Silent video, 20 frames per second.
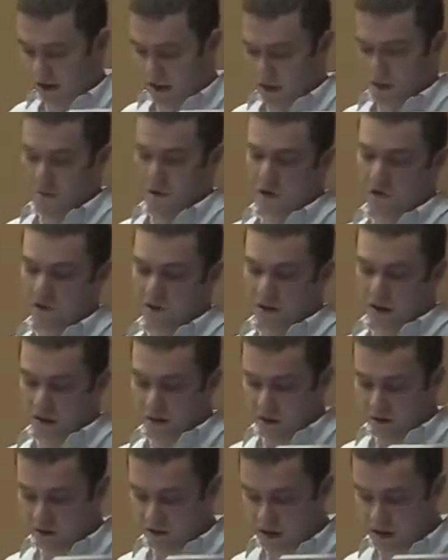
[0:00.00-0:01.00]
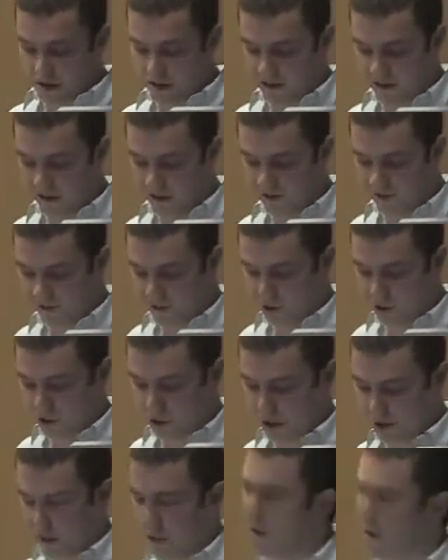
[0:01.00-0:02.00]
enthusiasts to
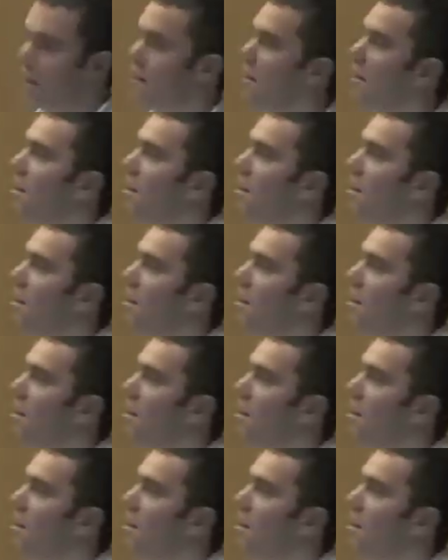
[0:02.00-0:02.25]
share their